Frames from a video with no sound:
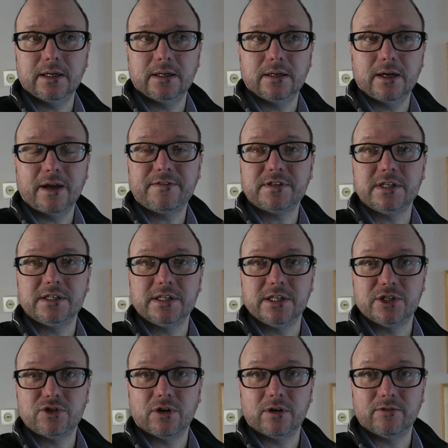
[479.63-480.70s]

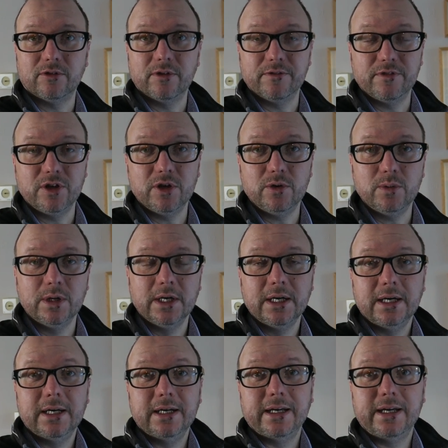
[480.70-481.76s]
FCC Strava review
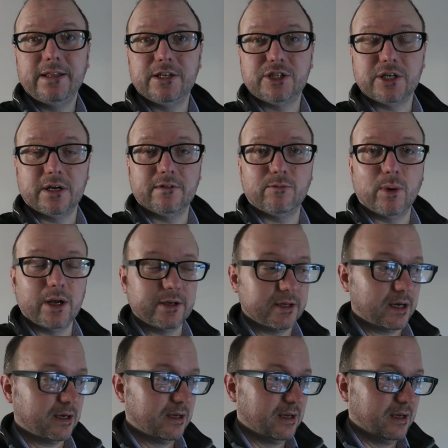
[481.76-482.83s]
in the Shed of
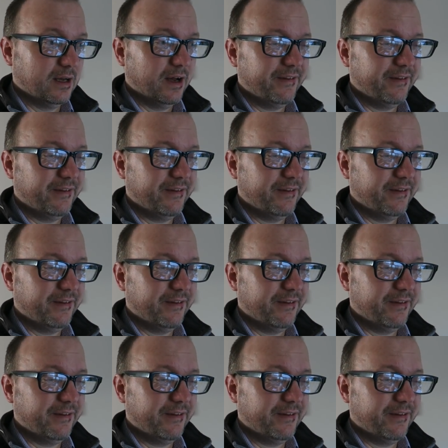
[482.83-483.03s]
Wonder,